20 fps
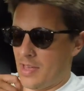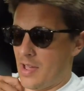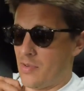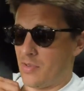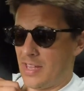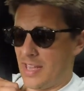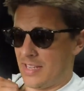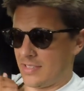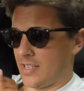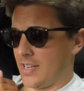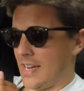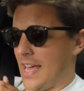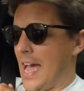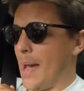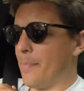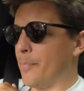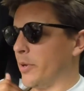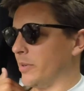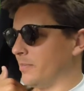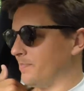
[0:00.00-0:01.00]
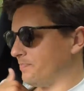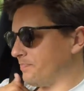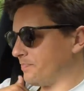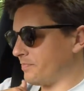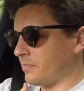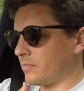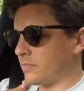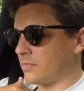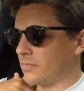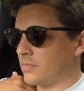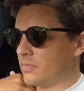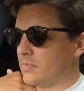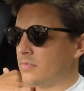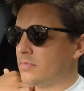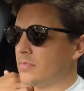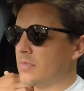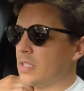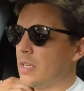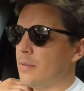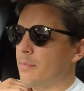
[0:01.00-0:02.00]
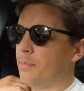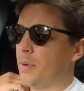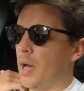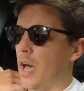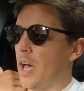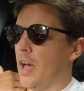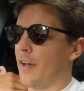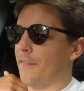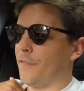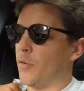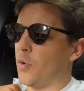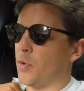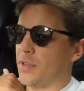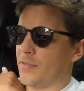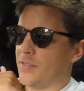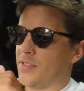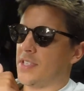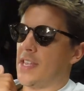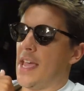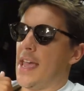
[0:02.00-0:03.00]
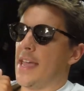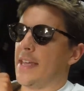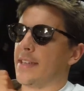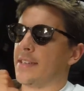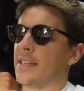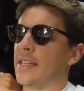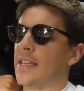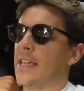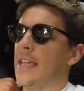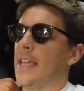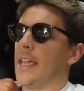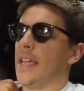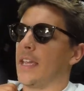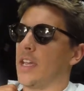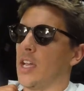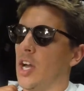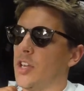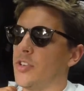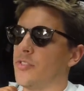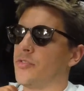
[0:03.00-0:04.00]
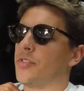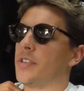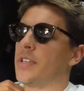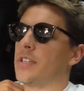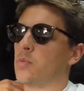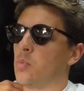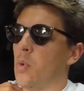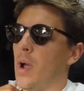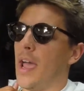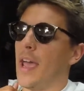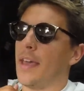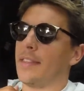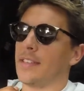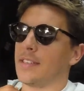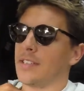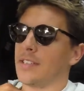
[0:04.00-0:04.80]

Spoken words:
that's going to happen. Ford have said in countries where this